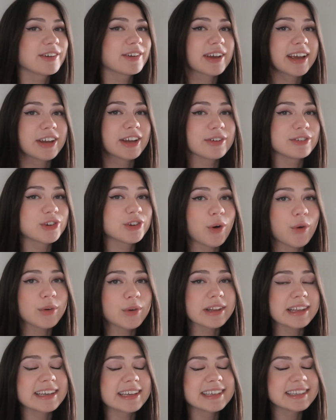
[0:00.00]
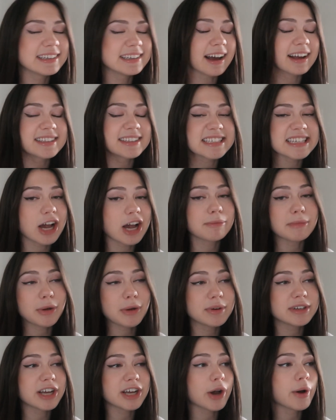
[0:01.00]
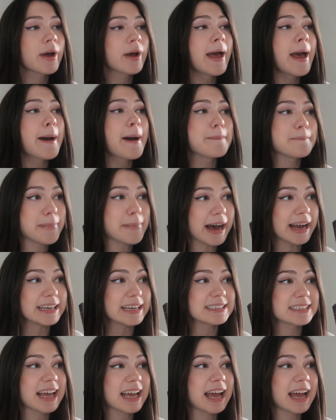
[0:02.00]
Okay, you totally cannot see out my window, but